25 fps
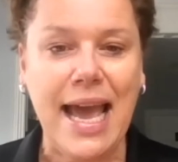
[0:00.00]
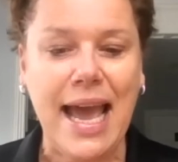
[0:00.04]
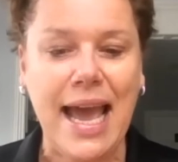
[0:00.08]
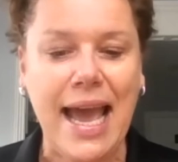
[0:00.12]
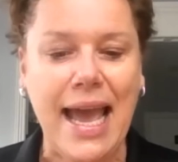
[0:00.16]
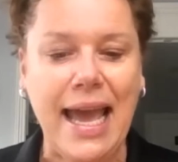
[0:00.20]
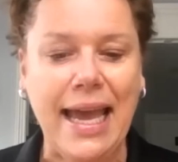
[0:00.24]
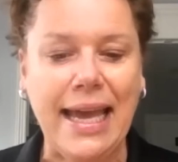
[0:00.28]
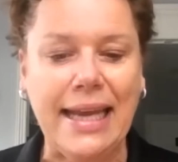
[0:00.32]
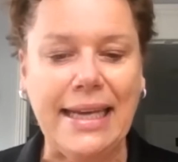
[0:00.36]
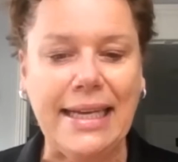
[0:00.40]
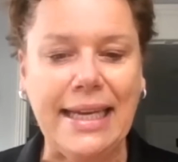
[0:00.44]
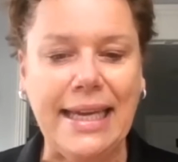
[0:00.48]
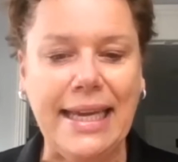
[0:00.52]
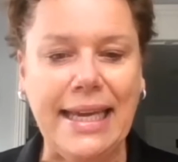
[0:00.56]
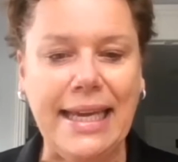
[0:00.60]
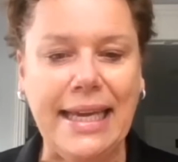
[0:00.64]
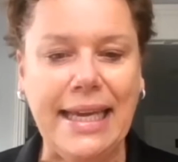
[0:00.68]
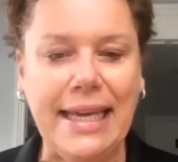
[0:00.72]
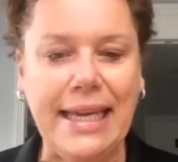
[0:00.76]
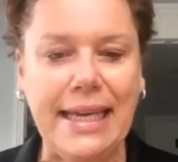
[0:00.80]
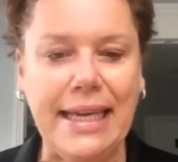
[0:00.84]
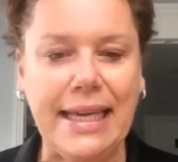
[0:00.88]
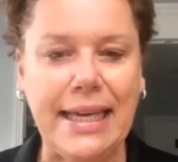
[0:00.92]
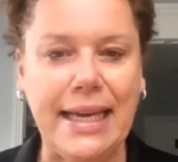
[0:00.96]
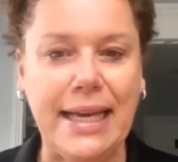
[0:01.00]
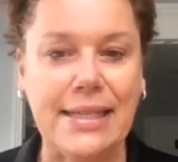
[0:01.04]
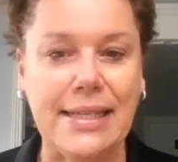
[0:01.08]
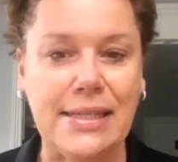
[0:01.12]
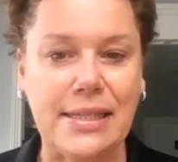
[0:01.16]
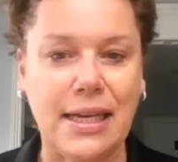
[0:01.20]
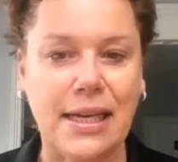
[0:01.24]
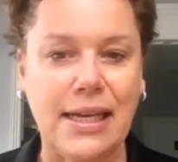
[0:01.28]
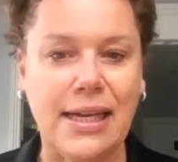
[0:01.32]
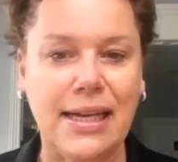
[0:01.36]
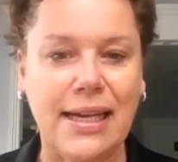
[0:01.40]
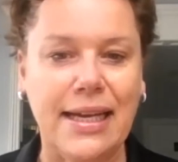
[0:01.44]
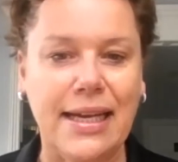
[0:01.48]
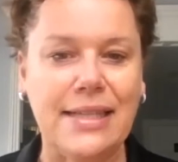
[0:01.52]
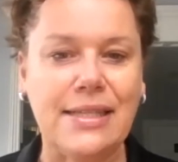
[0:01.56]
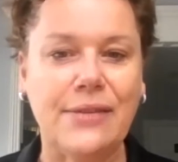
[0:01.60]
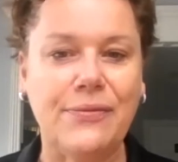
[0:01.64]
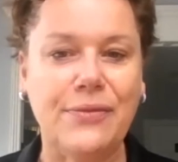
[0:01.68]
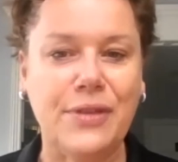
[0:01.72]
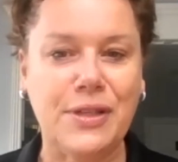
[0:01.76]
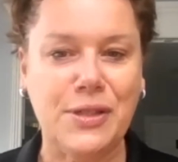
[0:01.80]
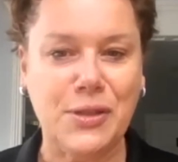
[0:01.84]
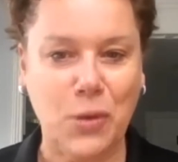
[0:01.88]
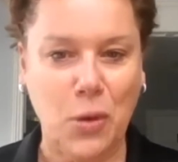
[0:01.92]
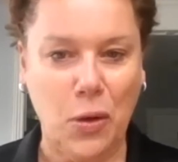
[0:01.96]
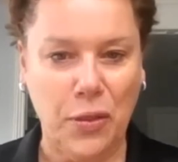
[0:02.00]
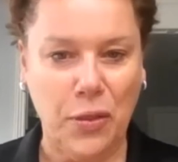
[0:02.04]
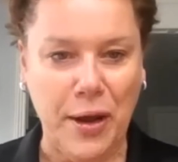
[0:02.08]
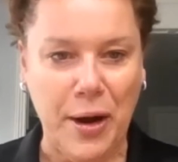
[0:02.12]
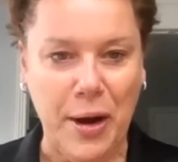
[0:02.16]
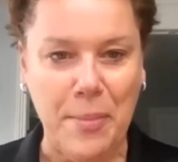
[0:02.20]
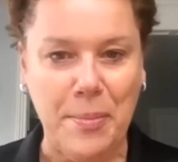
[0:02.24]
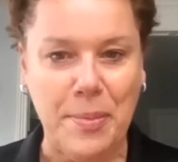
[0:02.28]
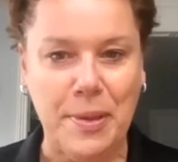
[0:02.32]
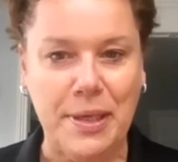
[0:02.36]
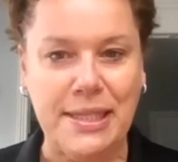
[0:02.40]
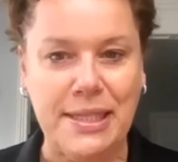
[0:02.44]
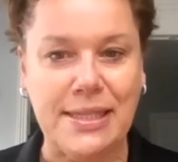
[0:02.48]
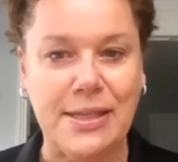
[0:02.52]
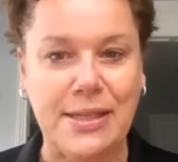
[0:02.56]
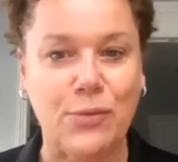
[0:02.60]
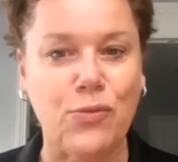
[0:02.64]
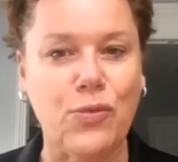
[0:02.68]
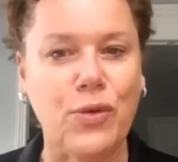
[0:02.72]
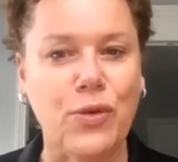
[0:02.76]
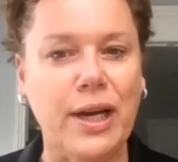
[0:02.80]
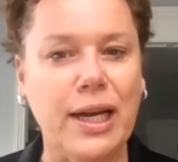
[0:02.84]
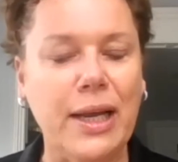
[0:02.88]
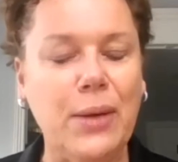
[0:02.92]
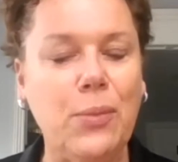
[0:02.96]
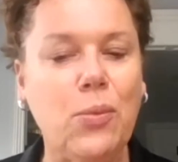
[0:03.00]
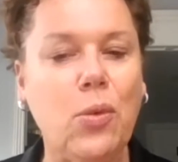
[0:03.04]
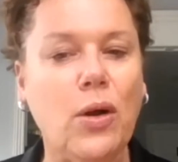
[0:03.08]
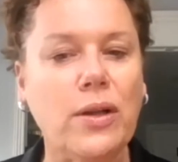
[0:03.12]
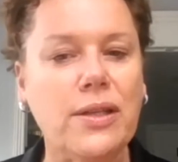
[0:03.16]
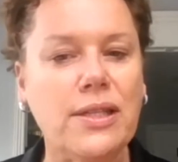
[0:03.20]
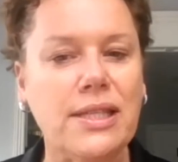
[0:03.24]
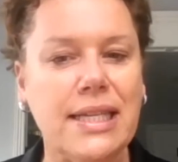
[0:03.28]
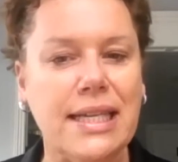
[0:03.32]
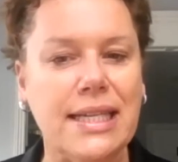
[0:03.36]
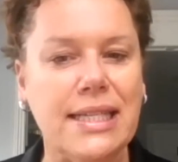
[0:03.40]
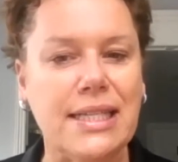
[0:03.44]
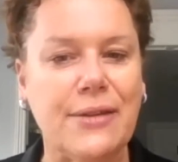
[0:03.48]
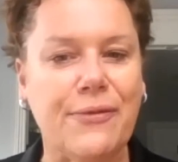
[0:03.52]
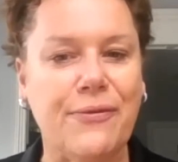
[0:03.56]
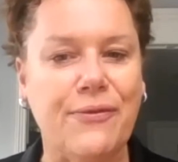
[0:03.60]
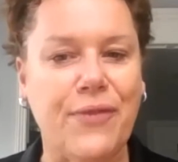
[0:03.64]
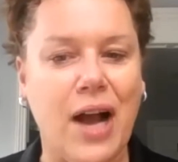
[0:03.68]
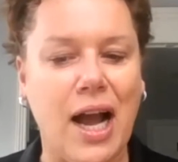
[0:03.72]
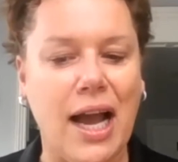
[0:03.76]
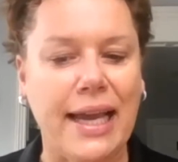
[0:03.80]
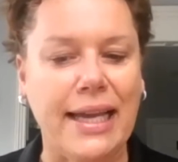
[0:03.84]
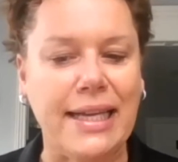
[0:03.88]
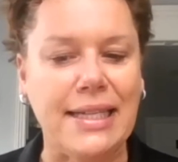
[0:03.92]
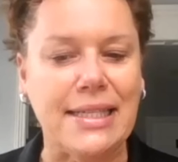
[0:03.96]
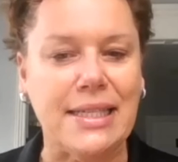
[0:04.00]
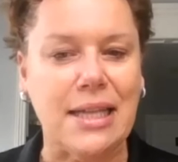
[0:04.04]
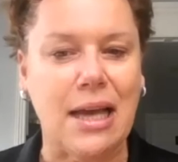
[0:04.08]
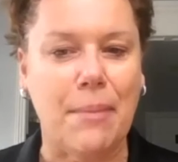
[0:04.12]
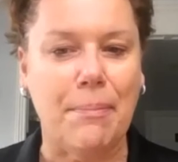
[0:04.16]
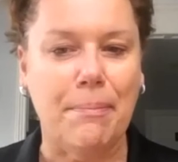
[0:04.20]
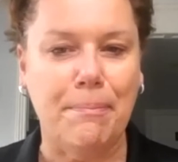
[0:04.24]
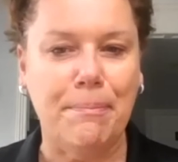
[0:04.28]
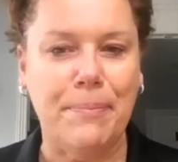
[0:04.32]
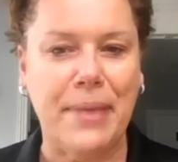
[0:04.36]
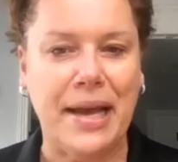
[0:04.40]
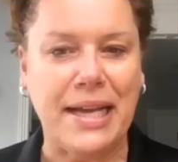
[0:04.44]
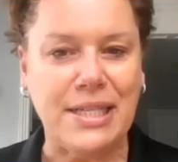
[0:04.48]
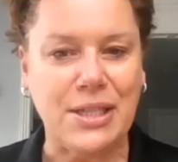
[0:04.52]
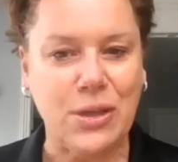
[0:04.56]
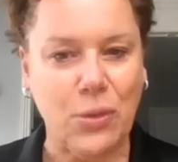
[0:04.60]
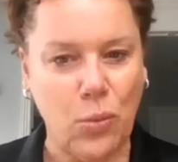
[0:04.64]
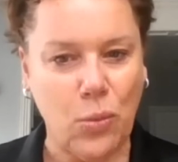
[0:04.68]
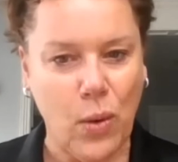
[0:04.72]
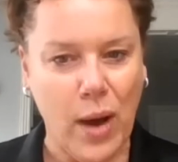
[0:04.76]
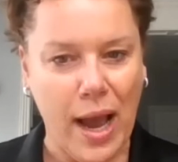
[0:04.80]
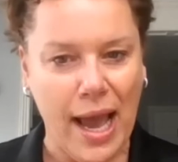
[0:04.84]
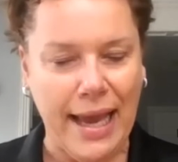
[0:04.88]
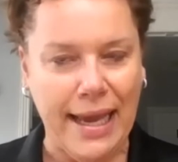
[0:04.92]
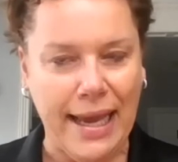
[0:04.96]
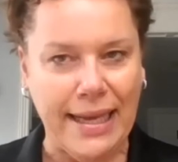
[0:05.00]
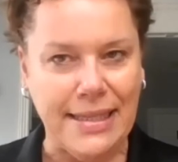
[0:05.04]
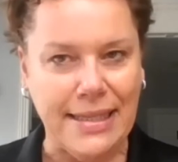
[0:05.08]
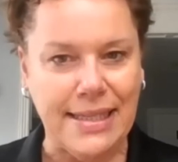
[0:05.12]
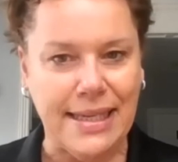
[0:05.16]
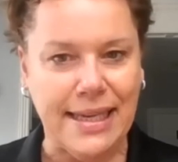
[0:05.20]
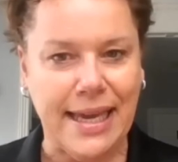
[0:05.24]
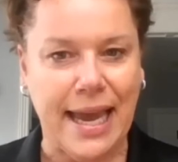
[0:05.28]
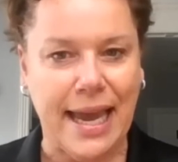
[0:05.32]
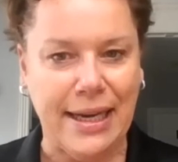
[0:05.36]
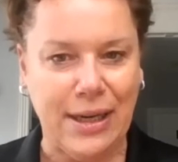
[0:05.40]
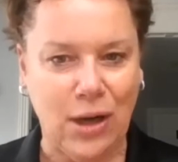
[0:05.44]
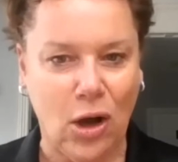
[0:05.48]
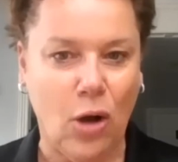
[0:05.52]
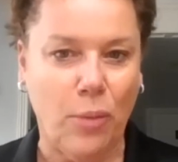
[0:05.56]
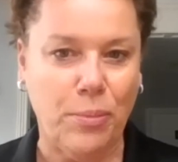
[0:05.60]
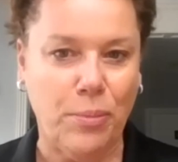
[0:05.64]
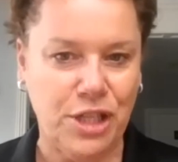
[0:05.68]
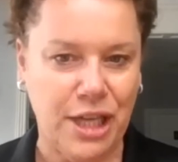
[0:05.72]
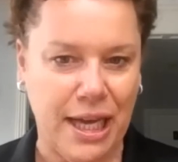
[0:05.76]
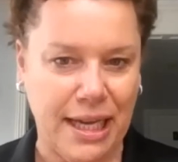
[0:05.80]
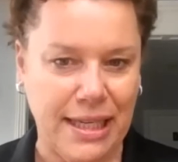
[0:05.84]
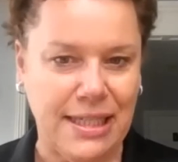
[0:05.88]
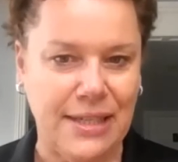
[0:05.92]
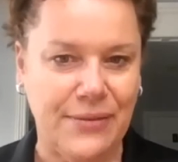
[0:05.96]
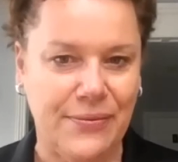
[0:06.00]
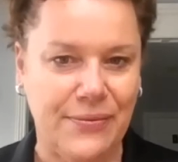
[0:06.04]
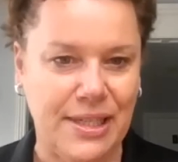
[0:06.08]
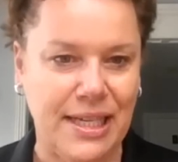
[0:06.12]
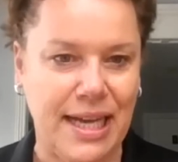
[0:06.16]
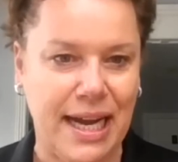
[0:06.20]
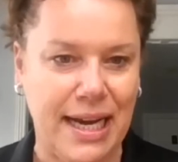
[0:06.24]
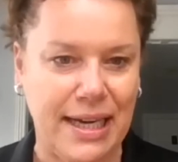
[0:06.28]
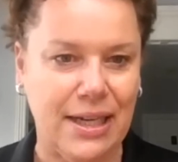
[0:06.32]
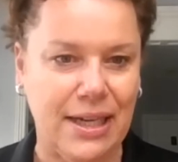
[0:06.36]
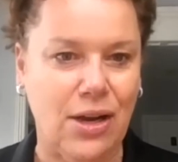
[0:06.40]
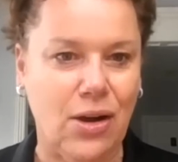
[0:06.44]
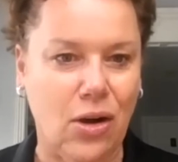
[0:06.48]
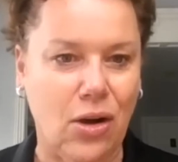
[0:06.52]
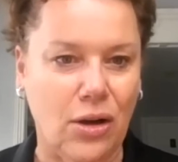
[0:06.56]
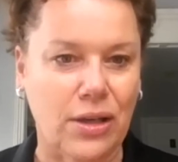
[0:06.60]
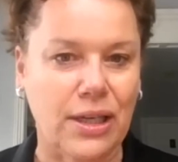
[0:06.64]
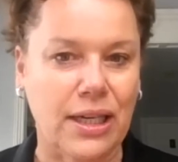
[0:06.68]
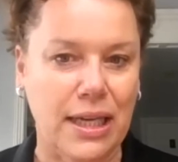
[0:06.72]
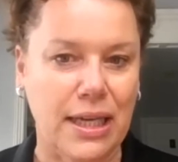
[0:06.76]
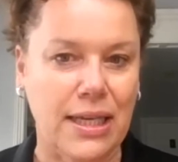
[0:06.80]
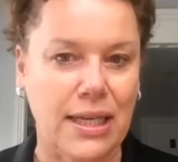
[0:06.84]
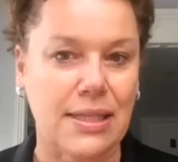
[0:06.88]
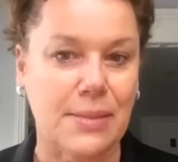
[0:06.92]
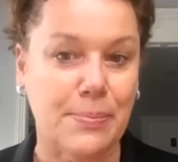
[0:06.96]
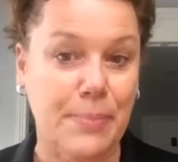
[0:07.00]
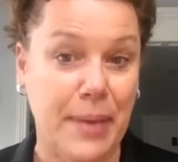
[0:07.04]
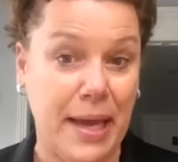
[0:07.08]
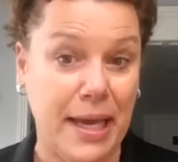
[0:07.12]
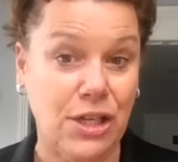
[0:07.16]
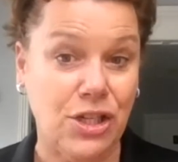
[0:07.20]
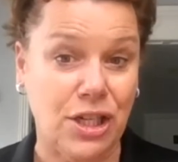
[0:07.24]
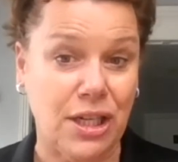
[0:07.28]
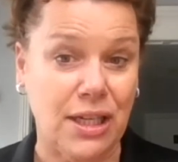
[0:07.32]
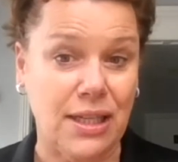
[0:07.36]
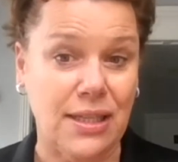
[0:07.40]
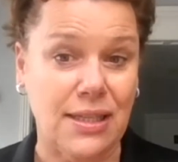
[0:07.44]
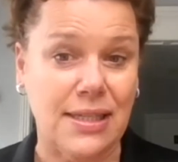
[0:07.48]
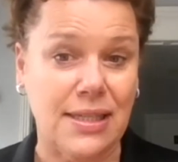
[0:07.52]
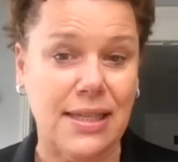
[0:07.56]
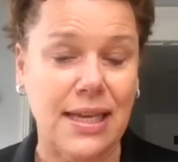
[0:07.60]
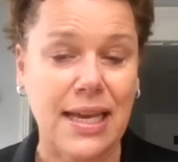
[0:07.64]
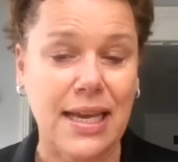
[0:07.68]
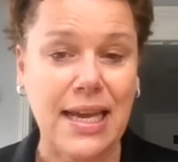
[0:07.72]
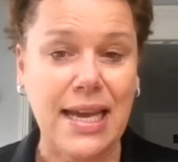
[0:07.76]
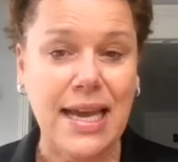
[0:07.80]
And he is a physical therapist that really wanted to find a better way to get objective data on his patients.